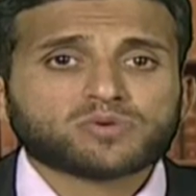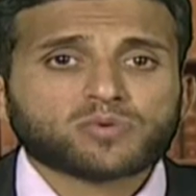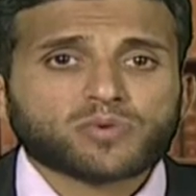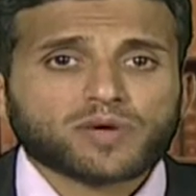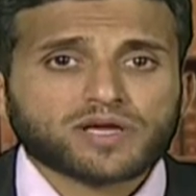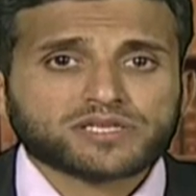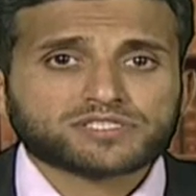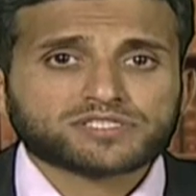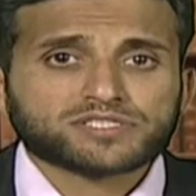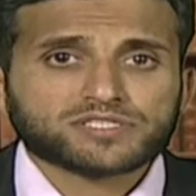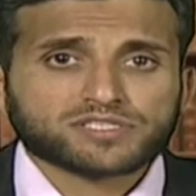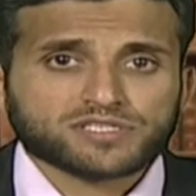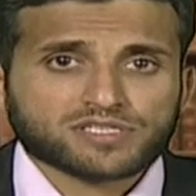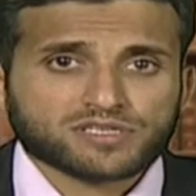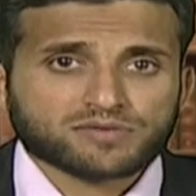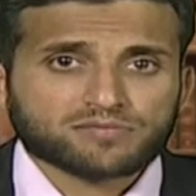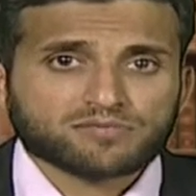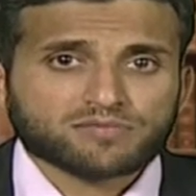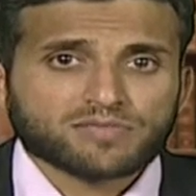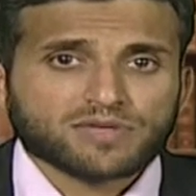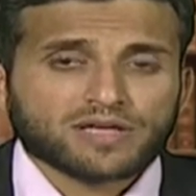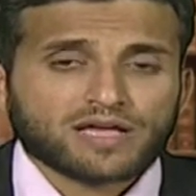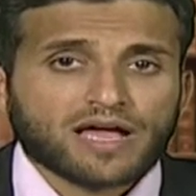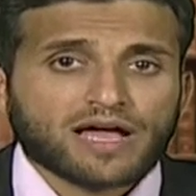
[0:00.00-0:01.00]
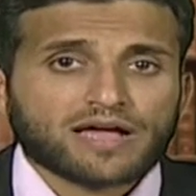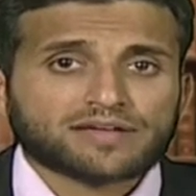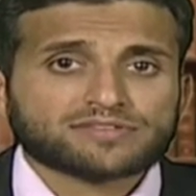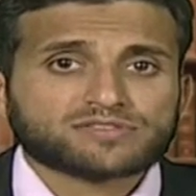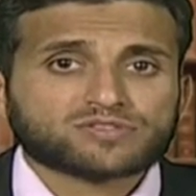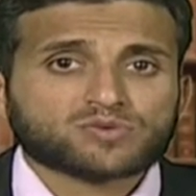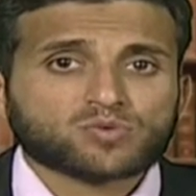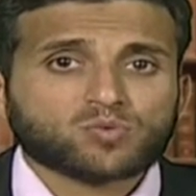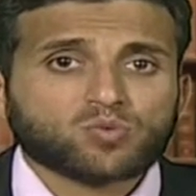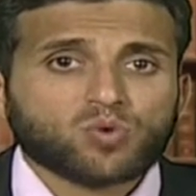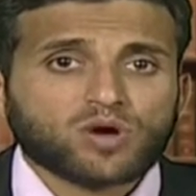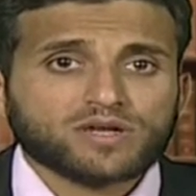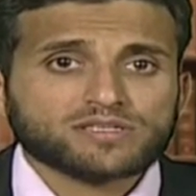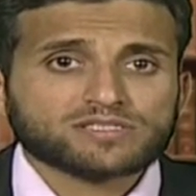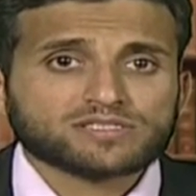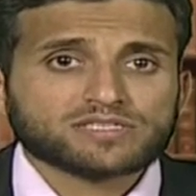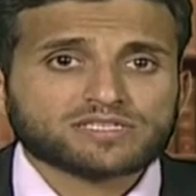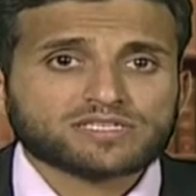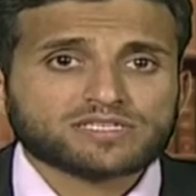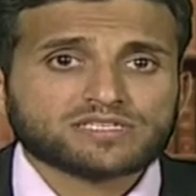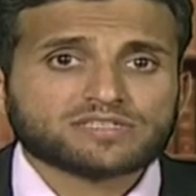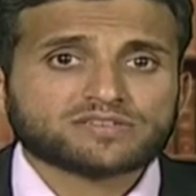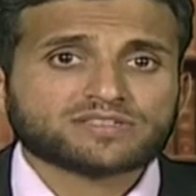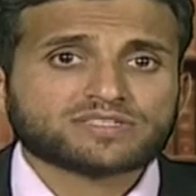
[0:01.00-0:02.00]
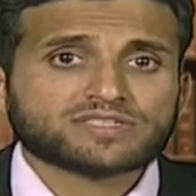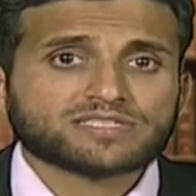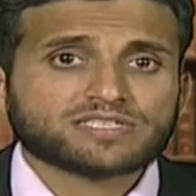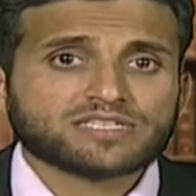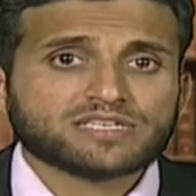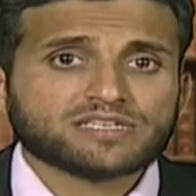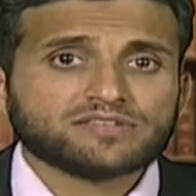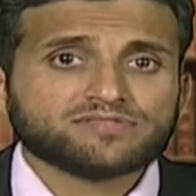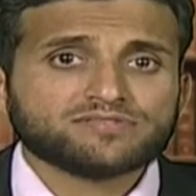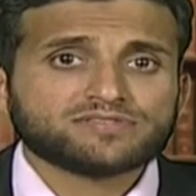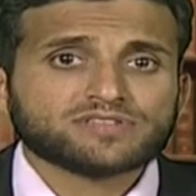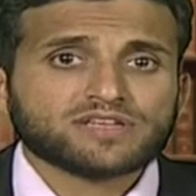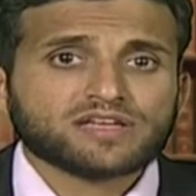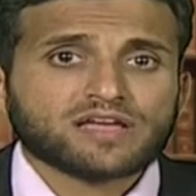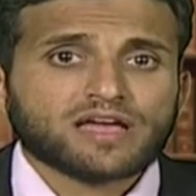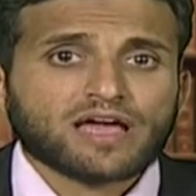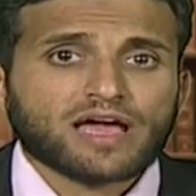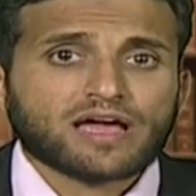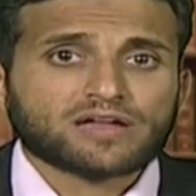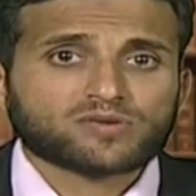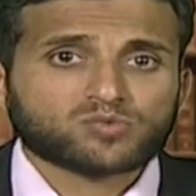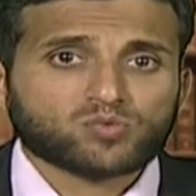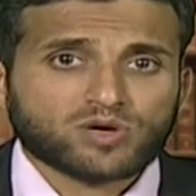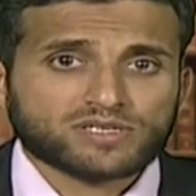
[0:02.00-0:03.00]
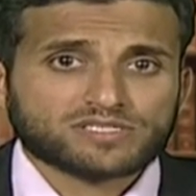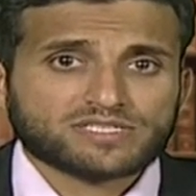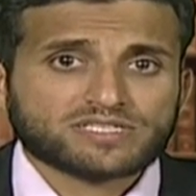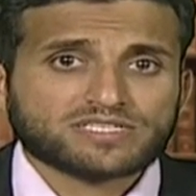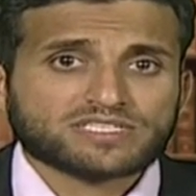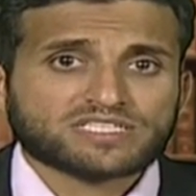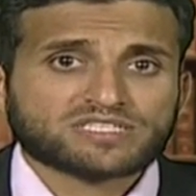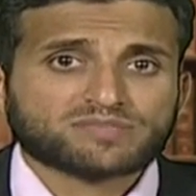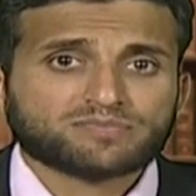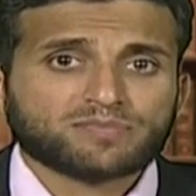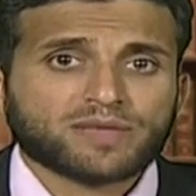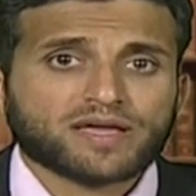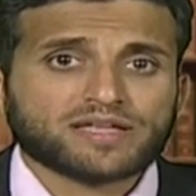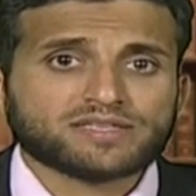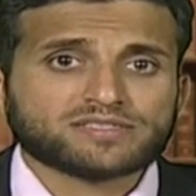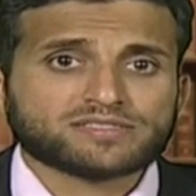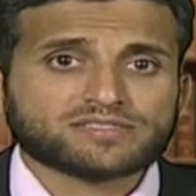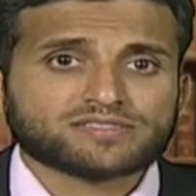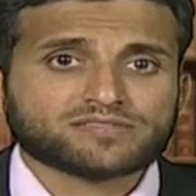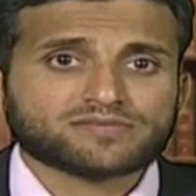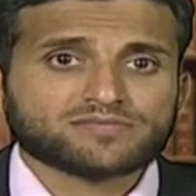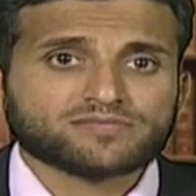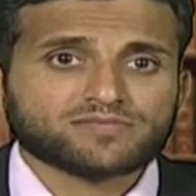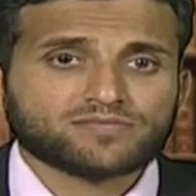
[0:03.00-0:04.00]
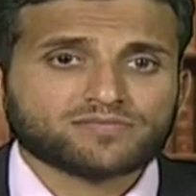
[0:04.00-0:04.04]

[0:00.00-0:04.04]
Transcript: question him as to what he received and what he spent.